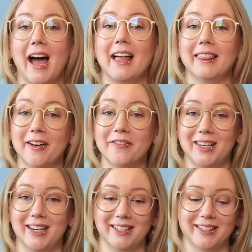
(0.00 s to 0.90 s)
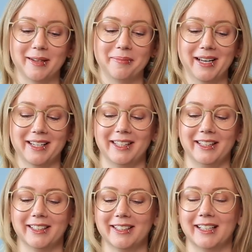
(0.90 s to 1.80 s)
I love these because they
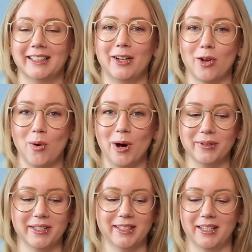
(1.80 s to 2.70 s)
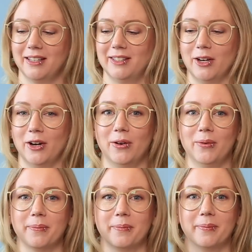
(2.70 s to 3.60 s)
look like little quotes.
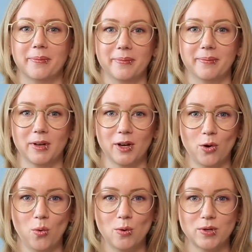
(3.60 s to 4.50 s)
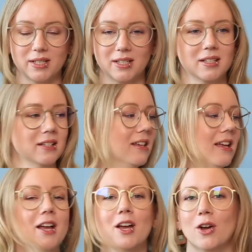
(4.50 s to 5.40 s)
So, quote,
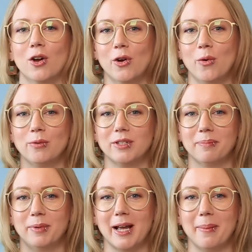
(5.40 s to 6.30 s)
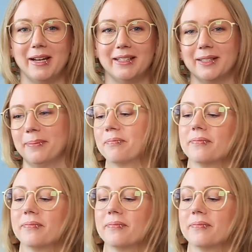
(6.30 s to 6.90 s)
quote, put a cup in it.